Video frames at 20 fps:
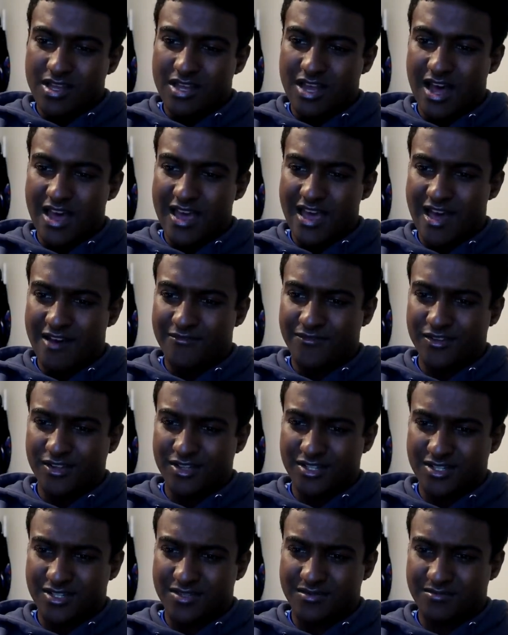Kai
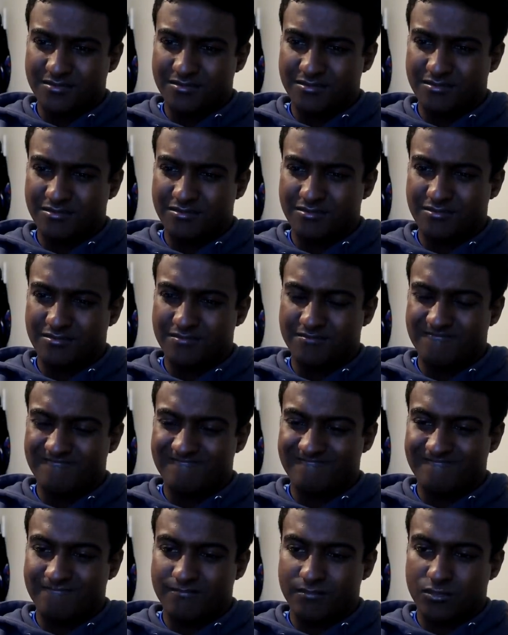Havertz.
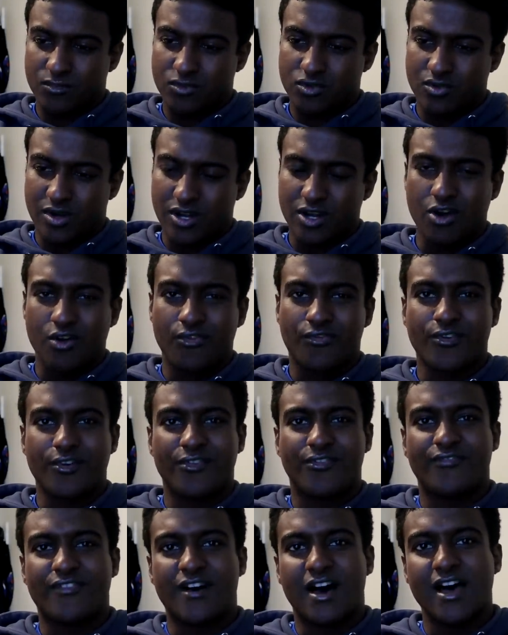Do I go for
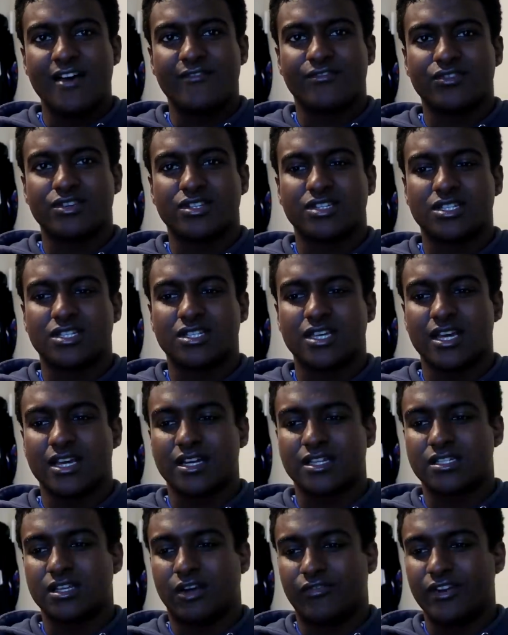a 5 or a
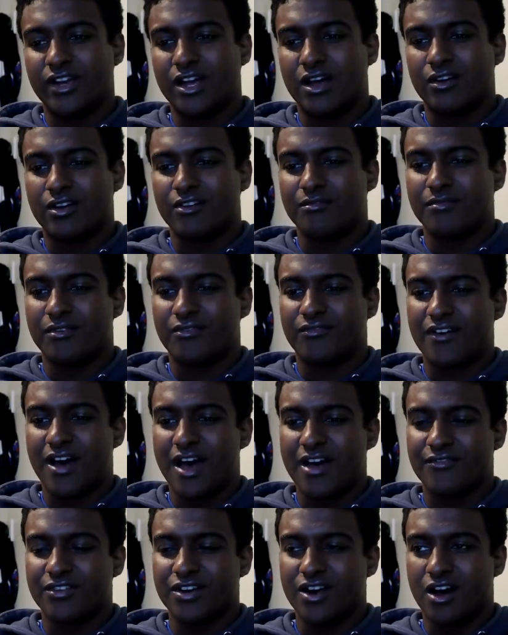6? I think I'll give him a
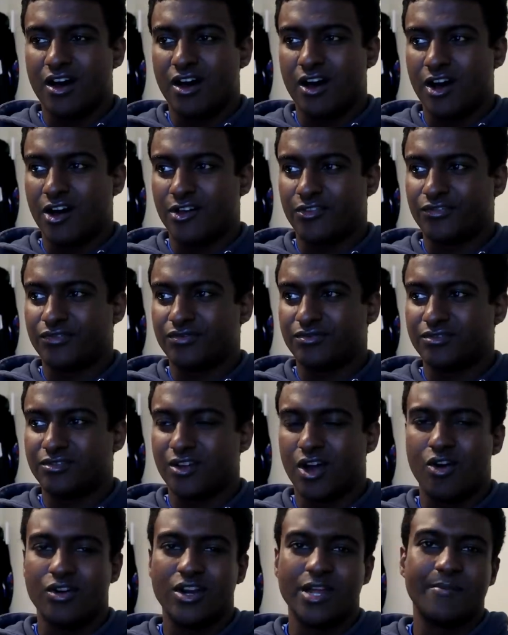5.5.
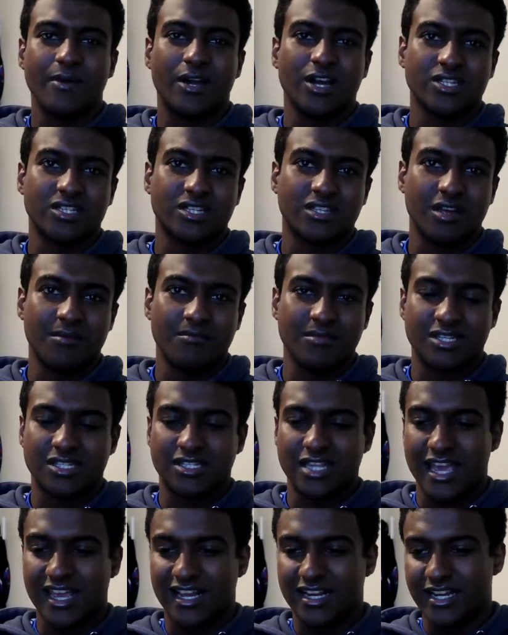Only because of the
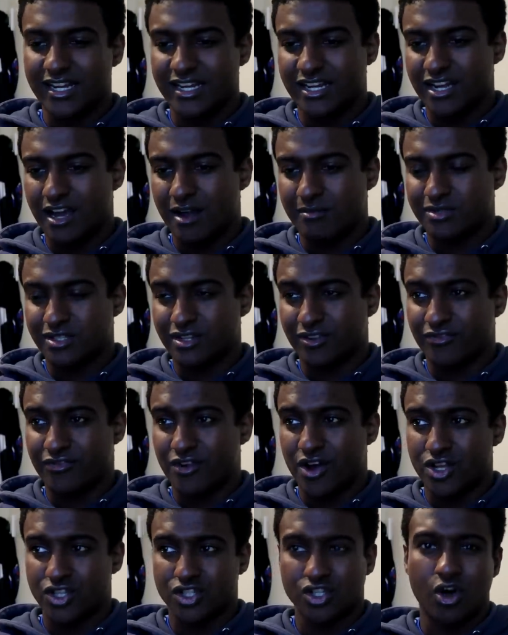mistake leading up to the
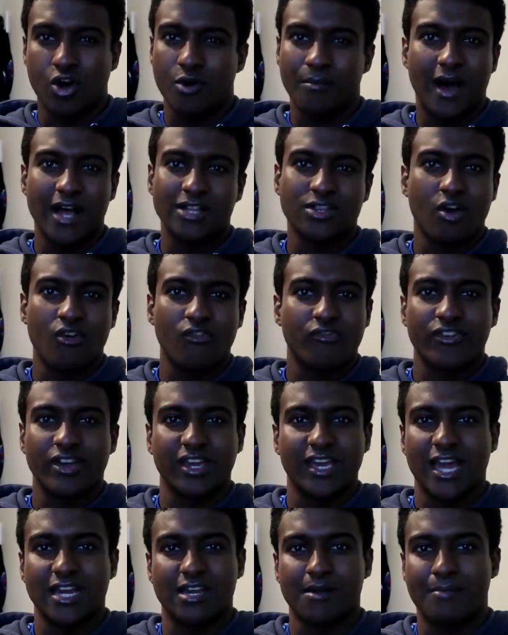first goal. But I don't
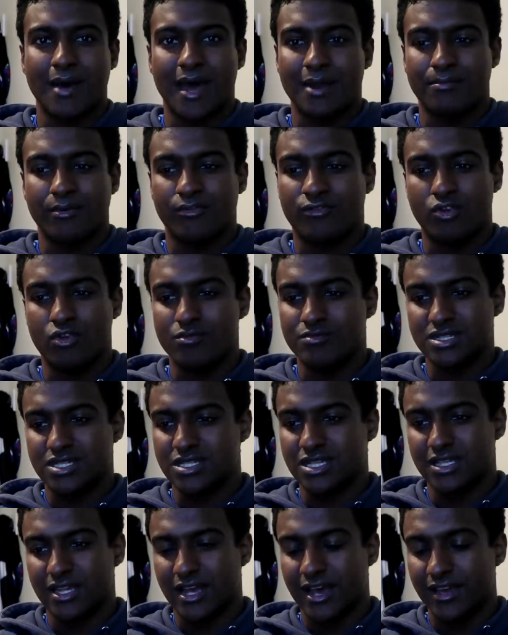think he had a bad
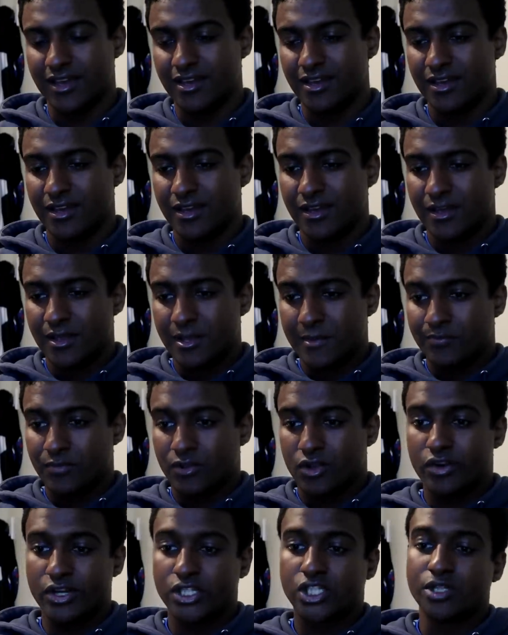performance today.
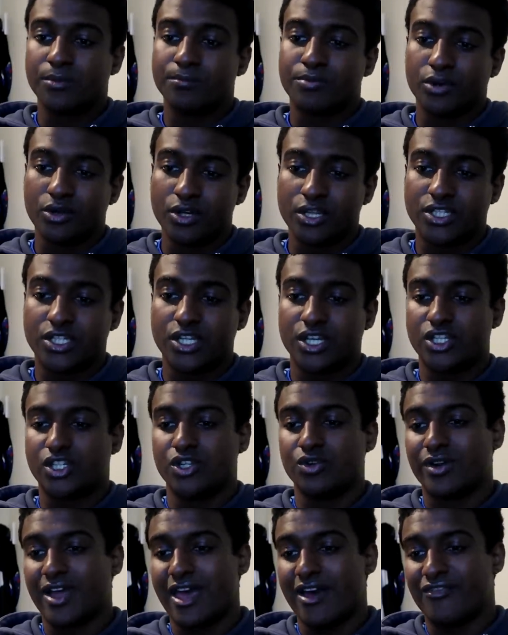Christian
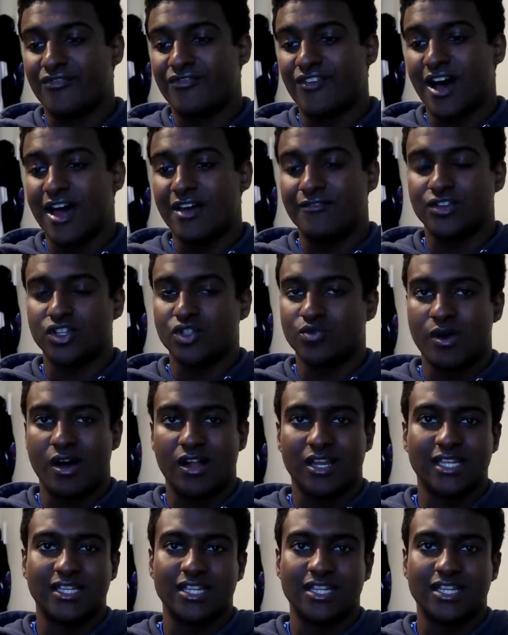Pulisic, he'll get a 5 as well.